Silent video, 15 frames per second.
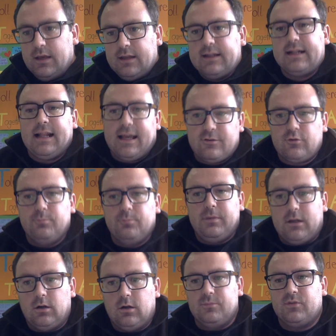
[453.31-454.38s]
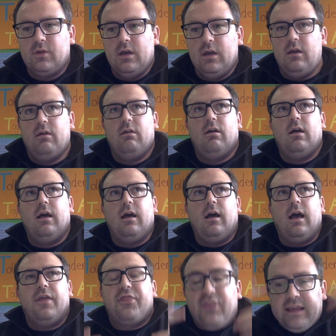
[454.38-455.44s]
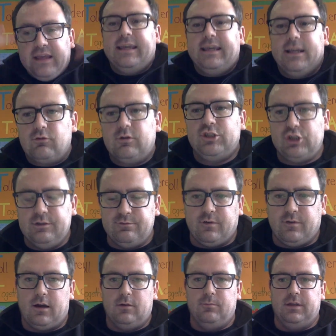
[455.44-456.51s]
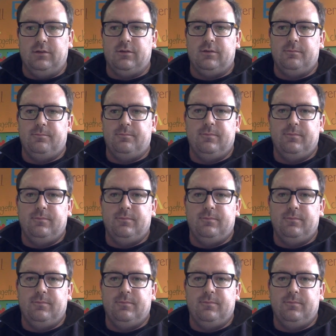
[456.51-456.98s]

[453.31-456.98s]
The classroom becomes a thinking-rich environment.